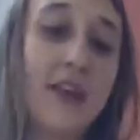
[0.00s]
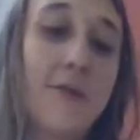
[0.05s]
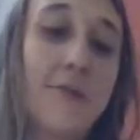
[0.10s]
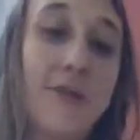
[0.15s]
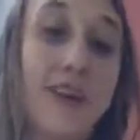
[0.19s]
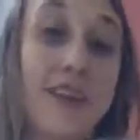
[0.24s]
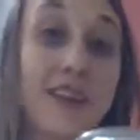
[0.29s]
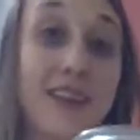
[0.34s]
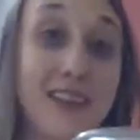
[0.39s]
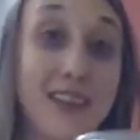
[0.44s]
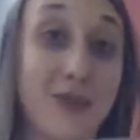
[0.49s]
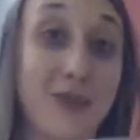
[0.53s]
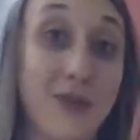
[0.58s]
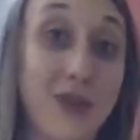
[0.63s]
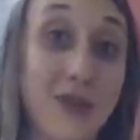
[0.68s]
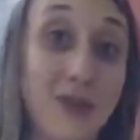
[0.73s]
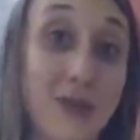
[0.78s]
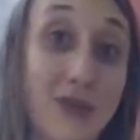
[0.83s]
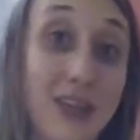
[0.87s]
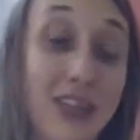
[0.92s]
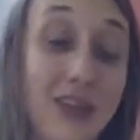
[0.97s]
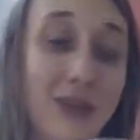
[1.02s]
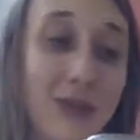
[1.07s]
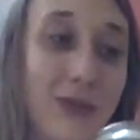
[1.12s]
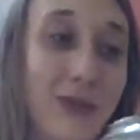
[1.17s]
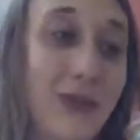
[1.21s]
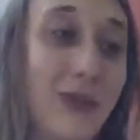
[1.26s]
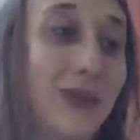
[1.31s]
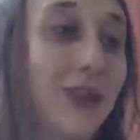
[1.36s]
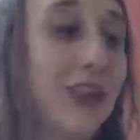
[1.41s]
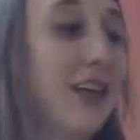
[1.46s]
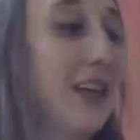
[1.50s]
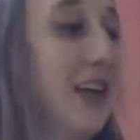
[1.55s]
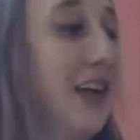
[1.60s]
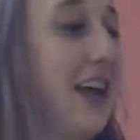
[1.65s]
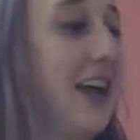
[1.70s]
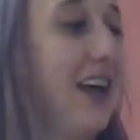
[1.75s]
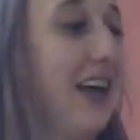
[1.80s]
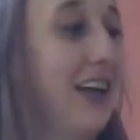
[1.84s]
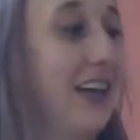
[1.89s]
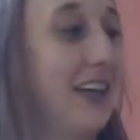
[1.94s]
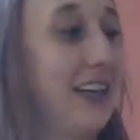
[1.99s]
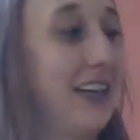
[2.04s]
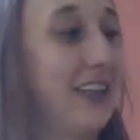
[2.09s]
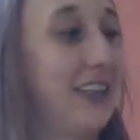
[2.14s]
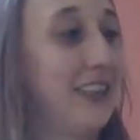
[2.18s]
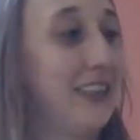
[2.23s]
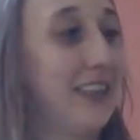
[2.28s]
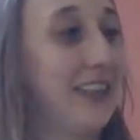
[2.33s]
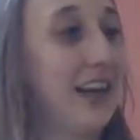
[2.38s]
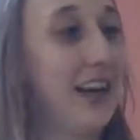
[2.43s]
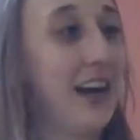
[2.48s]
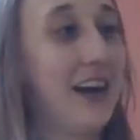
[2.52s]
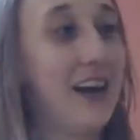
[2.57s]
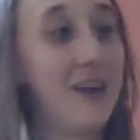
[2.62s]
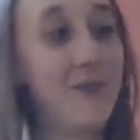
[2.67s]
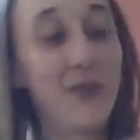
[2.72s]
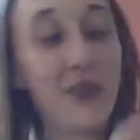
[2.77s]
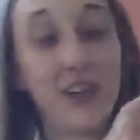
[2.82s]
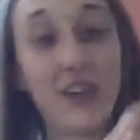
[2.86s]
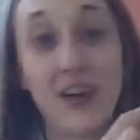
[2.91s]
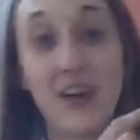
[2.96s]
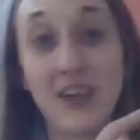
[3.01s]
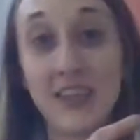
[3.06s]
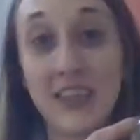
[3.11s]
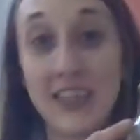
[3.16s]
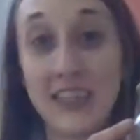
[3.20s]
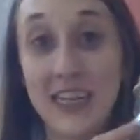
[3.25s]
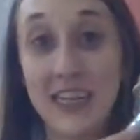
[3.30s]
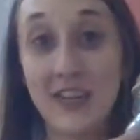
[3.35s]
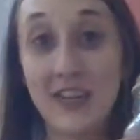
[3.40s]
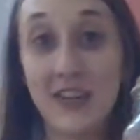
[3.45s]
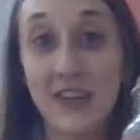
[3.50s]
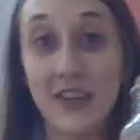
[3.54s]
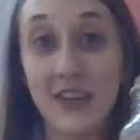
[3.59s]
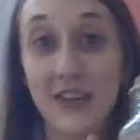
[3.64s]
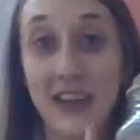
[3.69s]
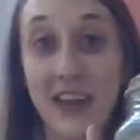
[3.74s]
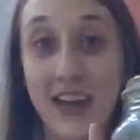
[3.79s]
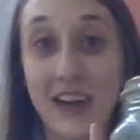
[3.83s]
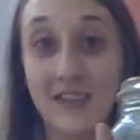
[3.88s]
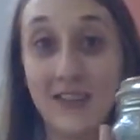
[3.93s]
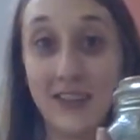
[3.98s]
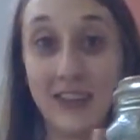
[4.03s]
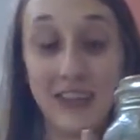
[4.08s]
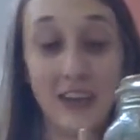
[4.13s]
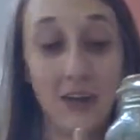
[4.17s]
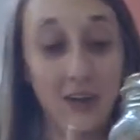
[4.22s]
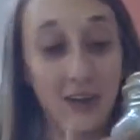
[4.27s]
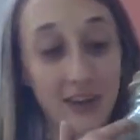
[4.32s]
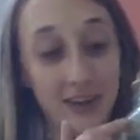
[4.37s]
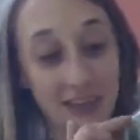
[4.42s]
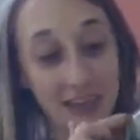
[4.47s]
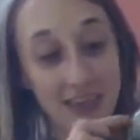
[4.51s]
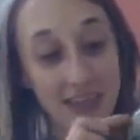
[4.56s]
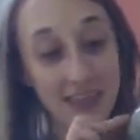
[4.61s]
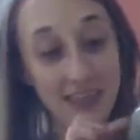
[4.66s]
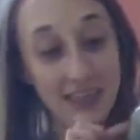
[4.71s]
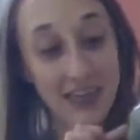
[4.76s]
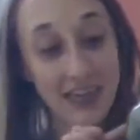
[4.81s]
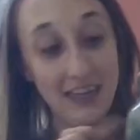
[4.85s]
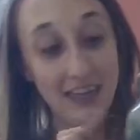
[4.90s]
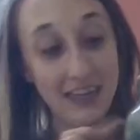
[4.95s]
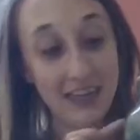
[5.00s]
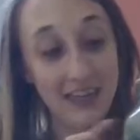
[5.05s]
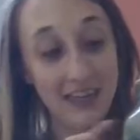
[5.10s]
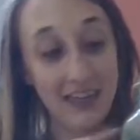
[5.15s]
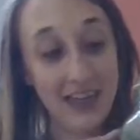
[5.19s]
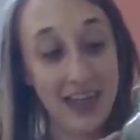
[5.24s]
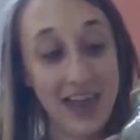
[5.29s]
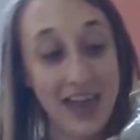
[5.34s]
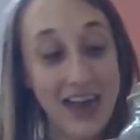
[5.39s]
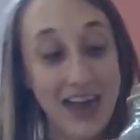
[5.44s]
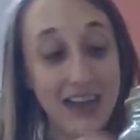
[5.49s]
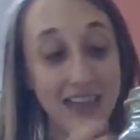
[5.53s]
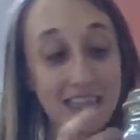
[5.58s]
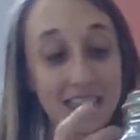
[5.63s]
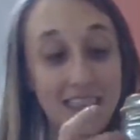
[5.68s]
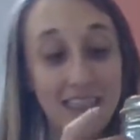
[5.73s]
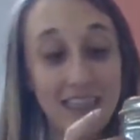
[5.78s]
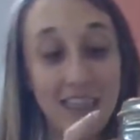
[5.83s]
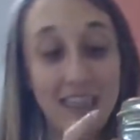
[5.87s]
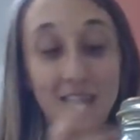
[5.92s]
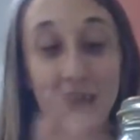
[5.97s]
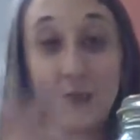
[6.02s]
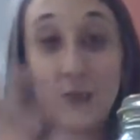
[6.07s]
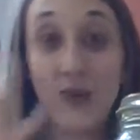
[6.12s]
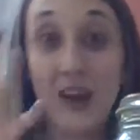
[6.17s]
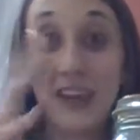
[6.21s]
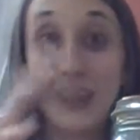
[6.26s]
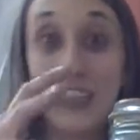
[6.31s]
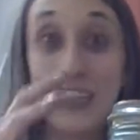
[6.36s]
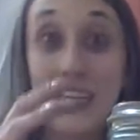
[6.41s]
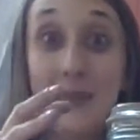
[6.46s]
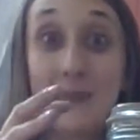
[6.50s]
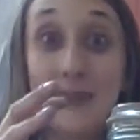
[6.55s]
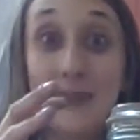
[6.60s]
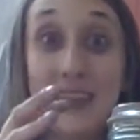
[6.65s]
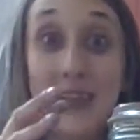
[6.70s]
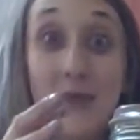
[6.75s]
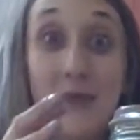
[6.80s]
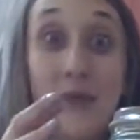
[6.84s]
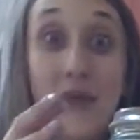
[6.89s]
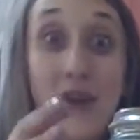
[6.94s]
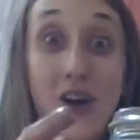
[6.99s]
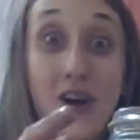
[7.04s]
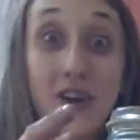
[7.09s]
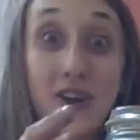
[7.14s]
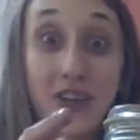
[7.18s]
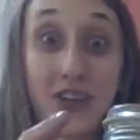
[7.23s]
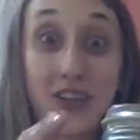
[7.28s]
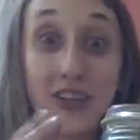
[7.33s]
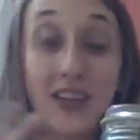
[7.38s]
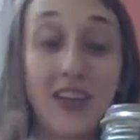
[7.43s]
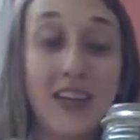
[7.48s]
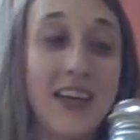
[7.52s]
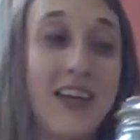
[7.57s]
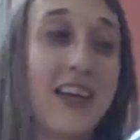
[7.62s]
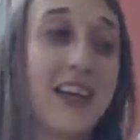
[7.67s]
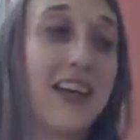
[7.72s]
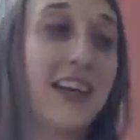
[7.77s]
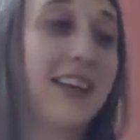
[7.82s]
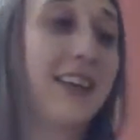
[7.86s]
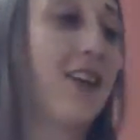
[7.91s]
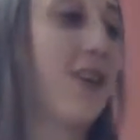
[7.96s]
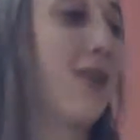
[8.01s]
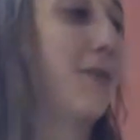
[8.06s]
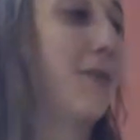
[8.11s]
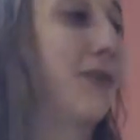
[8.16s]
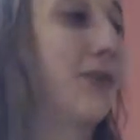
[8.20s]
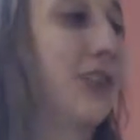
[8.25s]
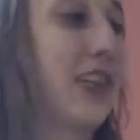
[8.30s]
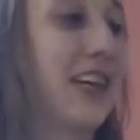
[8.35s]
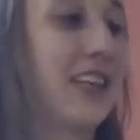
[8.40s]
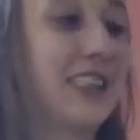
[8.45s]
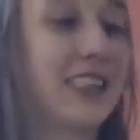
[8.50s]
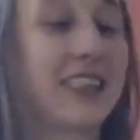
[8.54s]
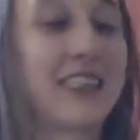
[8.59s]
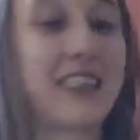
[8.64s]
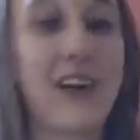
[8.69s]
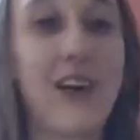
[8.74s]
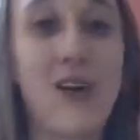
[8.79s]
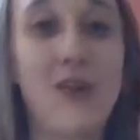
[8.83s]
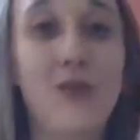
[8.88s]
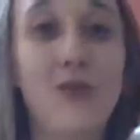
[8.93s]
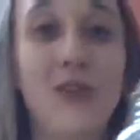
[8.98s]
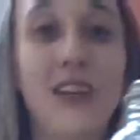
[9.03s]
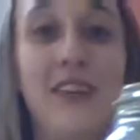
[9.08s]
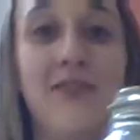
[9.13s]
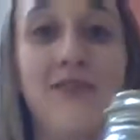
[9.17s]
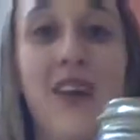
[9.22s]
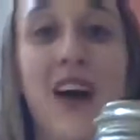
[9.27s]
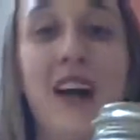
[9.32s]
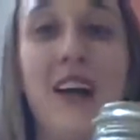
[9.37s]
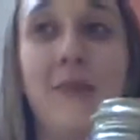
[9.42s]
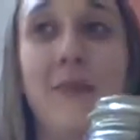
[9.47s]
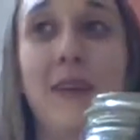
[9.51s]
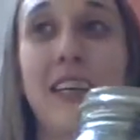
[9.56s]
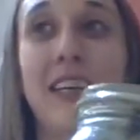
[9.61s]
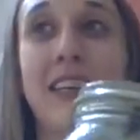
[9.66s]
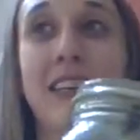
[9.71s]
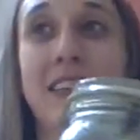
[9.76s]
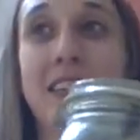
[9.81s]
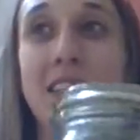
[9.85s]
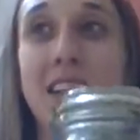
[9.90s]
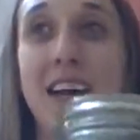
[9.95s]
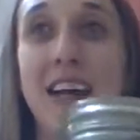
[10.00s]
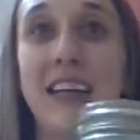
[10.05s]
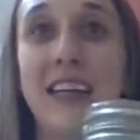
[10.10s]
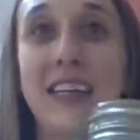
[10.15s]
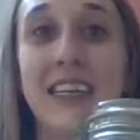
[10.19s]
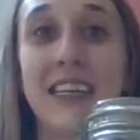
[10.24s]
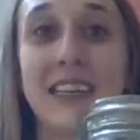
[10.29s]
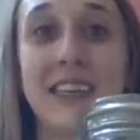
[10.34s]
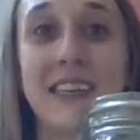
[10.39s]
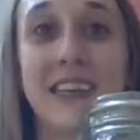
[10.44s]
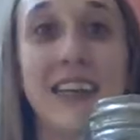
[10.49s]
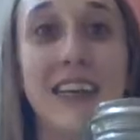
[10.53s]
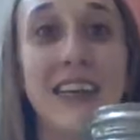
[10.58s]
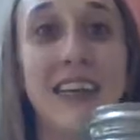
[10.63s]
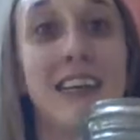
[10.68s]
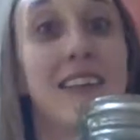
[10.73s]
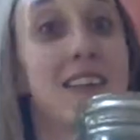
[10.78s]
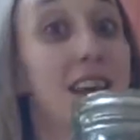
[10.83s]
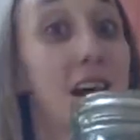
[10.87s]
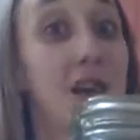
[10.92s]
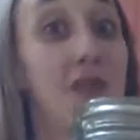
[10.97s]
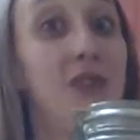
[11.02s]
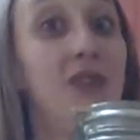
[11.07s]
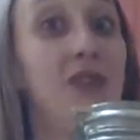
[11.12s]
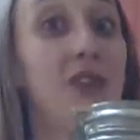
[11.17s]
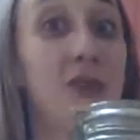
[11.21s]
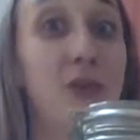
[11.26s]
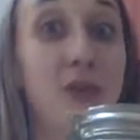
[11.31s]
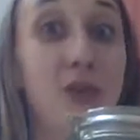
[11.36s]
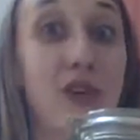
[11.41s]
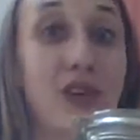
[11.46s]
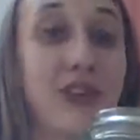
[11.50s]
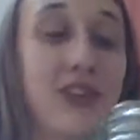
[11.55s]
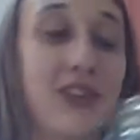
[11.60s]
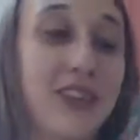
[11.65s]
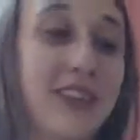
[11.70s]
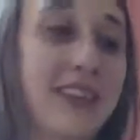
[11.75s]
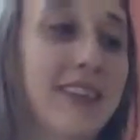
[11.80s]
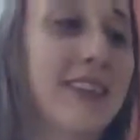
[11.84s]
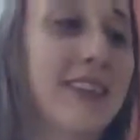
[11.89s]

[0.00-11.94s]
But this one's pretty cool. And the condensation on the inside of the glass is what keeps it watered. It almost has its own environment. It's like it's in its own little world.